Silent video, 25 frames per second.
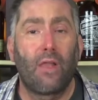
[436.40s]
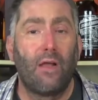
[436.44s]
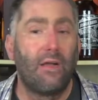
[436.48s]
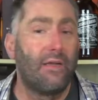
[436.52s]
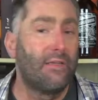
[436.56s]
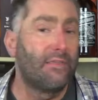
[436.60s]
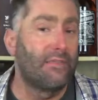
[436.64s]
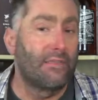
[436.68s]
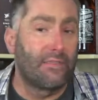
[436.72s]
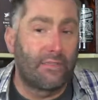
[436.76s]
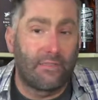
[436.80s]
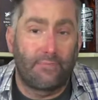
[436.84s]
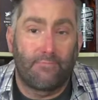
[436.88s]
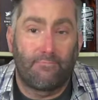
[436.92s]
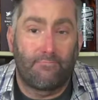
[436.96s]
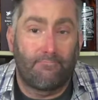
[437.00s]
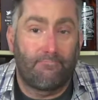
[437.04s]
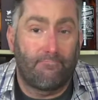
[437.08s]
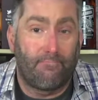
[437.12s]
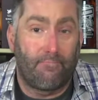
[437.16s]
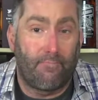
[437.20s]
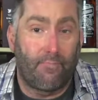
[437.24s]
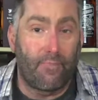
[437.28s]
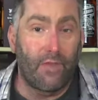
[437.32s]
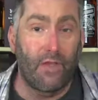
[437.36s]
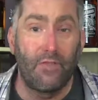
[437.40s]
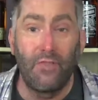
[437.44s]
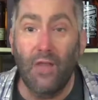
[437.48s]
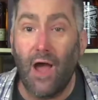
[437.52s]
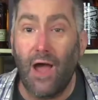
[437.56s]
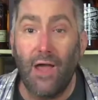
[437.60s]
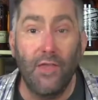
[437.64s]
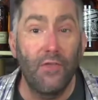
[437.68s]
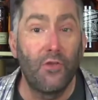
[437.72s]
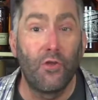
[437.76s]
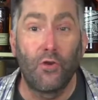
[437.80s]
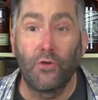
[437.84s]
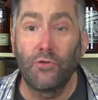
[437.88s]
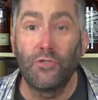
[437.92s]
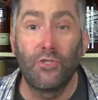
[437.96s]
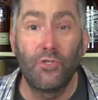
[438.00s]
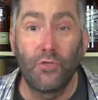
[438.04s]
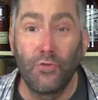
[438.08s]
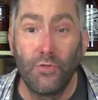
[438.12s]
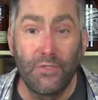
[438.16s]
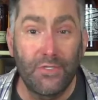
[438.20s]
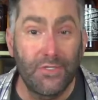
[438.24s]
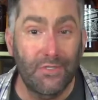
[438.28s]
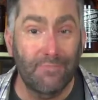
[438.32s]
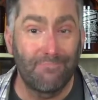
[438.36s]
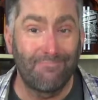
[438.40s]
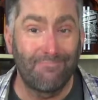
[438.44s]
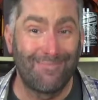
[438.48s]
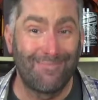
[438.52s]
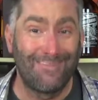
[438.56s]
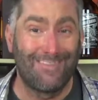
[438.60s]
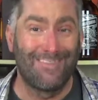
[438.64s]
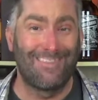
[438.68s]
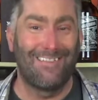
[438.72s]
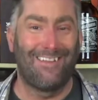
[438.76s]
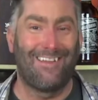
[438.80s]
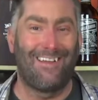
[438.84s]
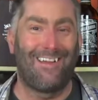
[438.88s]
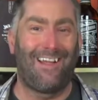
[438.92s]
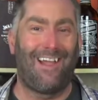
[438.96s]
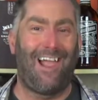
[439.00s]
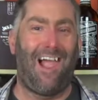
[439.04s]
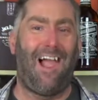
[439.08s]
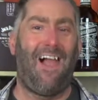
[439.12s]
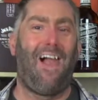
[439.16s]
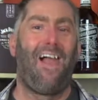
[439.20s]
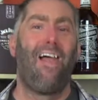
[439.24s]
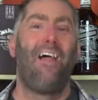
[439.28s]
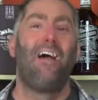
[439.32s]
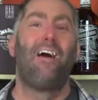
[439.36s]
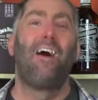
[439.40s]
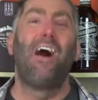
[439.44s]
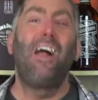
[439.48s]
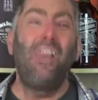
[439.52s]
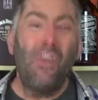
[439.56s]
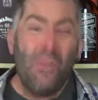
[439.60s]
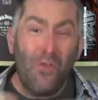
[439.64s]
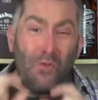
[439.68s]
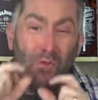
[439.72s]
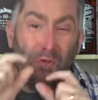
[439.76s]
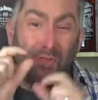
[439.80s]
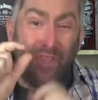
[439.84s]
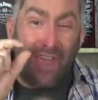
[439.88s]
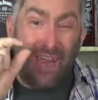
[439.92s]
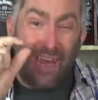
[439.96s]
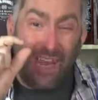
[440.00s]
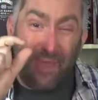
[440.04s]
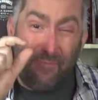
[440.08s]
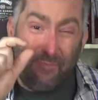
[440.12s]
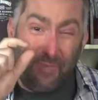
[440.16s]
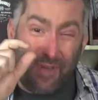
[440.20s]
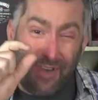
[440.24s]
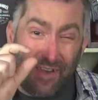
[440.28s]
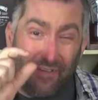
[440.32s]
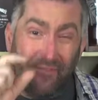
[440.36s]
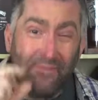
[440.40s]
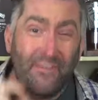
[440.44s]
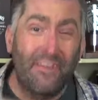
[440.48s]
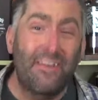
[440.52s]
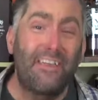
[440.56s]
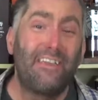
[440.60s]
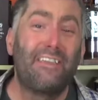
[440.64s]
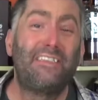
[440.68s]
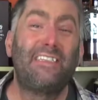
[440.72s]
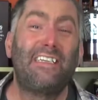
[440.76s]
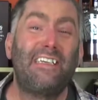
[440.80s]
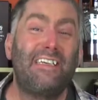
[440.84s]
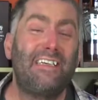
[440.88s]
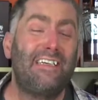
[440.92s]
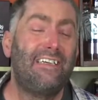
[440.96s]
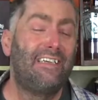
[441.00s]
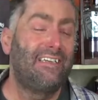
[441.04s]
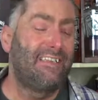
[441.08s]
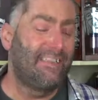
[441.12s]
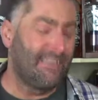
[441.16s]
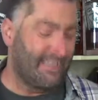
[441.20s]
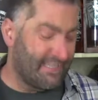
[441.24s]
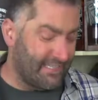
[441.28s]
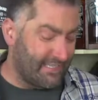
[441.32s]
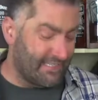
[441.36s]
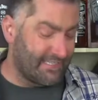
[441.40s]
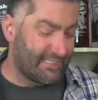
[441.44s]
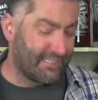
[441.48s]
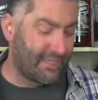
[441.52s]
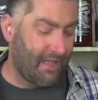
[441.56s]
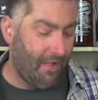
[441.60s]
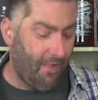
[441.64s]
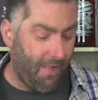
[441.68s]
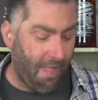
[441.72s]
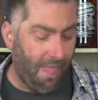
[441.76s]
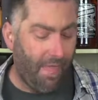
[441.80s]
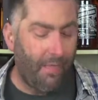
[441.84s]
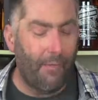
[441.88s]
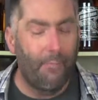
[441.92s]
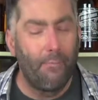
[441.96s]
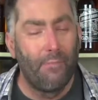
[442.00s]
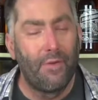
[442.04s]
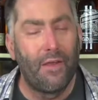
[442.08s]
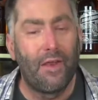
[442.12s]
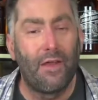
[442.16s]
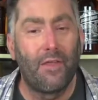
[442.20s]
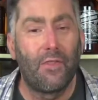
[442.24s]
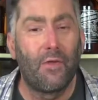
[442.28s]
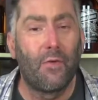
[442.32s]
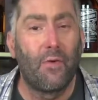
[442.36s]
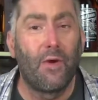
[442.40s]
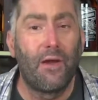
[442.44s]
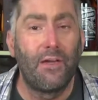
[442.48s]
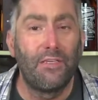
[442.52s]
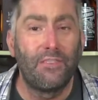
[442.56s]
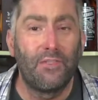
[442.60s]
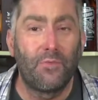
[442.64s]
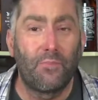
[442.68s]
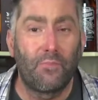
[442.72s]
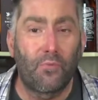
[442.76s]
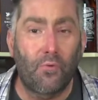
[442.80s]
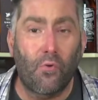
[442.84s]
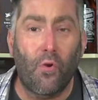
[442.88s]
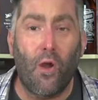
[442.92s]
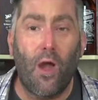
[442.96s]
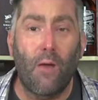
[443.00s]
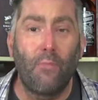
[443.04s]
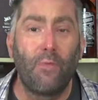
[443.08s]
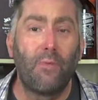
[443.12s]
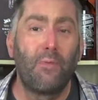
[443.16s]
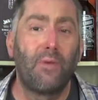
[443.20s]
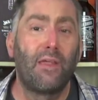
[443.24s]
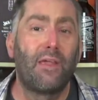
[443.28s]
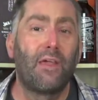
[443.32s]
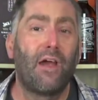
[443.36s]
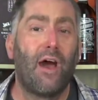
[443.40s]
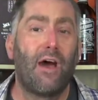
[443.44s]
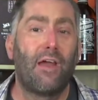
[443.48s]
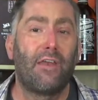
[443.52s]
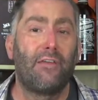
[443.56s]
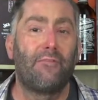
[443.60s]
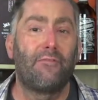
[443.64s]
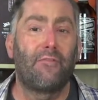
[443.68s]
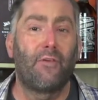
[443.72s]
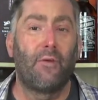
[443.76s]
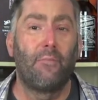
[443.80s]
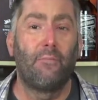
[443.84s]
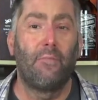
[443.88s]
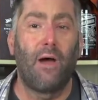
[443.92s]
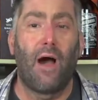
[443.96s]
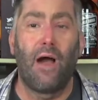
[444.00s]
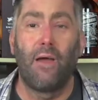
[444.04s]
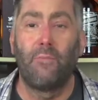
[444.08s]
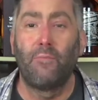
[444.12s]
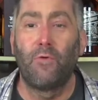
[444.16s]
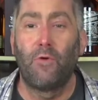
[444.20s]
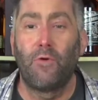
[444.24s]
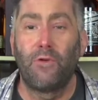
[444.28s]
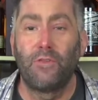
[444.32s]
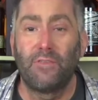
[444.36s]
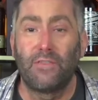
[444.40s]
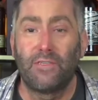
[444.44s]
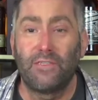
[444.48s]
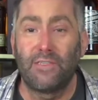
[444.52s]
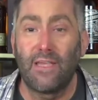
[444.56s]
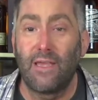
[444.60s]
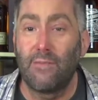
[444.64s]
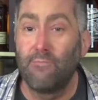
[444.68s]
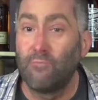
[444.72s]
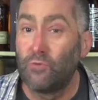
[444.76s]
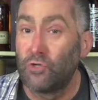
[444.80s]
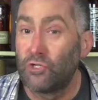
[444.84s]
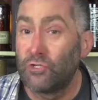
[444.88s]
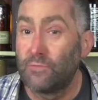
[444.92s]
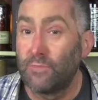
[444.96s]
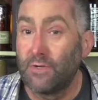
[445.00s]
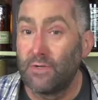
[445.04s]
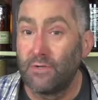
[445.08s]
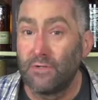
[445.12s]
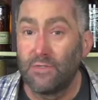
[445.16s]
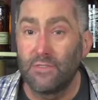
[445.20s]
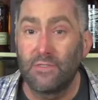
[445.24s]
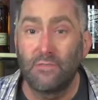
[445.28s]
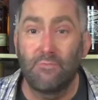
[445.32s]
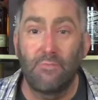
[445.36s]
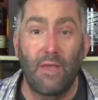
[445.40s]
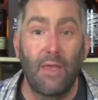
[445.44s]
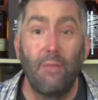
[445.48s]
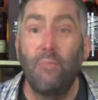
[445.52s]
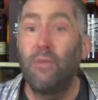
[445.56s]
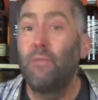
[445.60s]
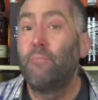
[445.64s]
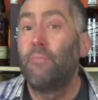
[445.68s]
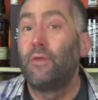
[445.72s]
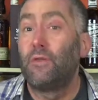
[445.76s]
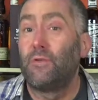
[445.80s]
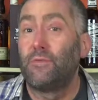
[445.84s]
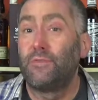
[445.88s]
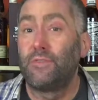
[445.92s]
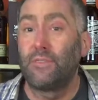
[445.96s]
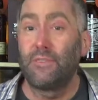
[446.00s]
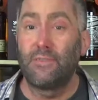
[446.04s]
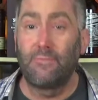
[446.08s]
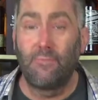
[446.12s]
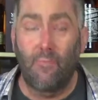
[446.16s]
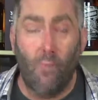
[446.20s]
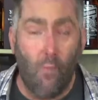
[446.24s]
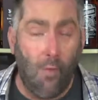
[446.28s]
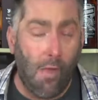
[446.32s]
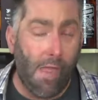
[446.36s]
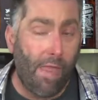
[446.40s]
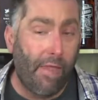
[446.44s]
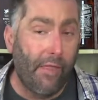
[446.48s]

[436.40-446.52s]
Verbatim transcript: It's not your juice. a little tiny bit of it, it's, it is. But otherwise, you probably got it from, I'm going to say, Bushmills, maybe Midleton.